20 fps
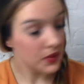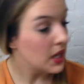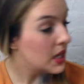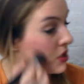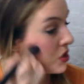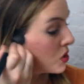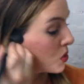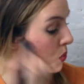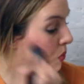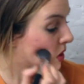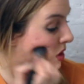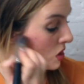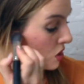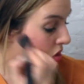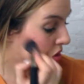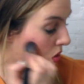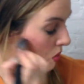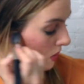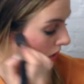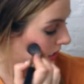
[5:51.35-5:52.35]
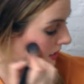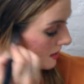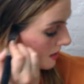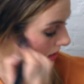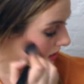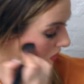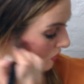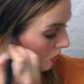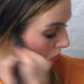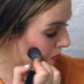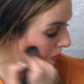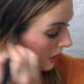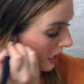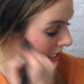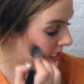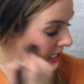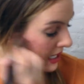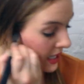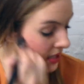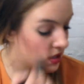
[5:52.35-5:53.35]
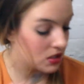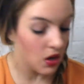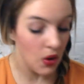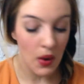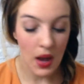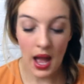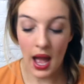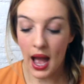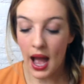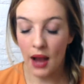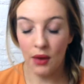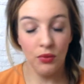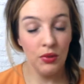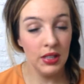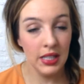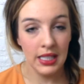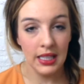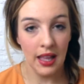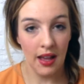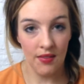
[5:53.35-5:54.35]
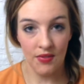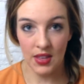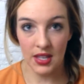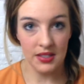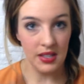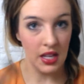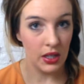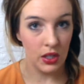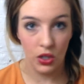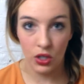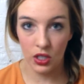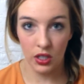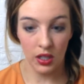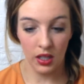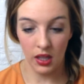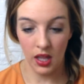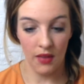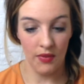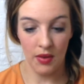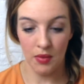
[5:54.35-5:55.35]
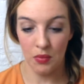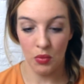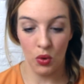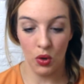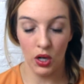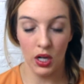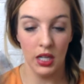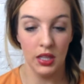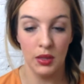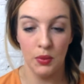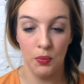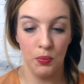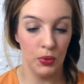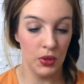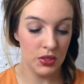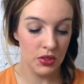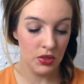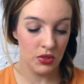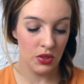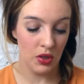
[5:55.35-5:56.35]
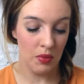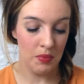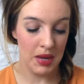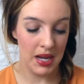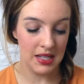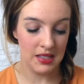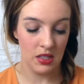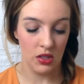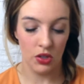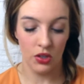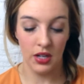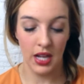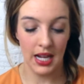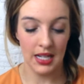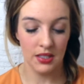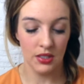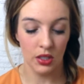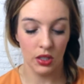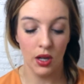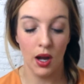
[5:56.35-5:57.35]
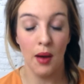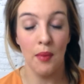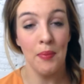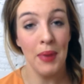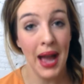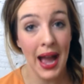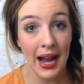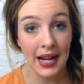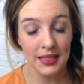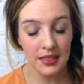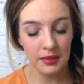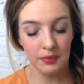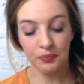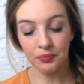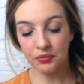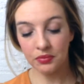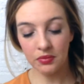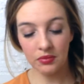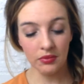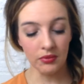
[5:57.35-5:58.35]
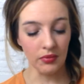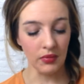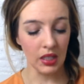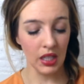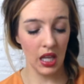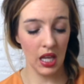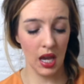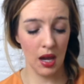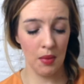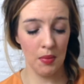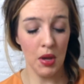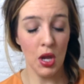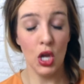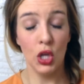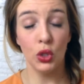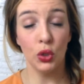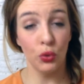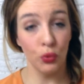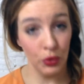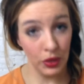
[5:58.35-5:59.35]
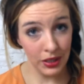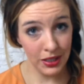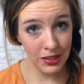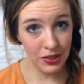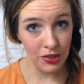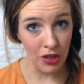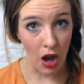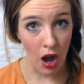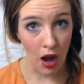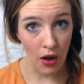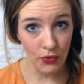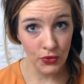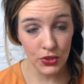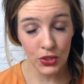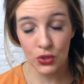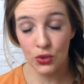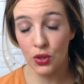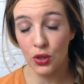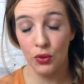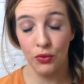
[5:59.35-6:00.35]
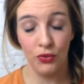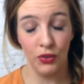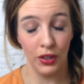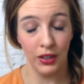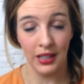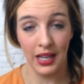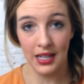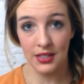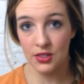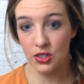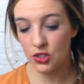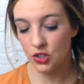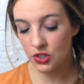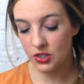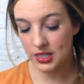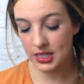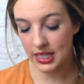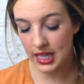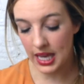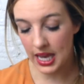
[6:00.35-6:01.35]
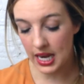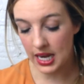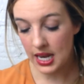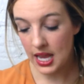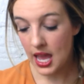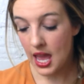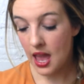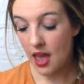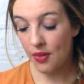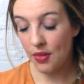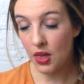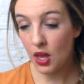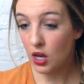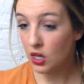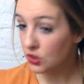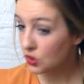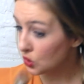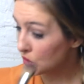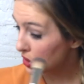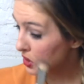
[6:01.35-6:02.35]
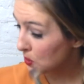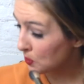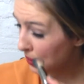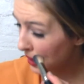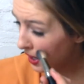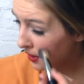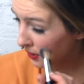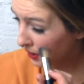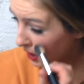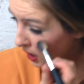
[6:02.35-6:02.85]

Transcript: It just works so nicely for blending. So I really love this. I couldn't love it more. The bristles are amazing. They're nice, they're compact. They're really soft, so they feel nice on your skin, and they also just apply the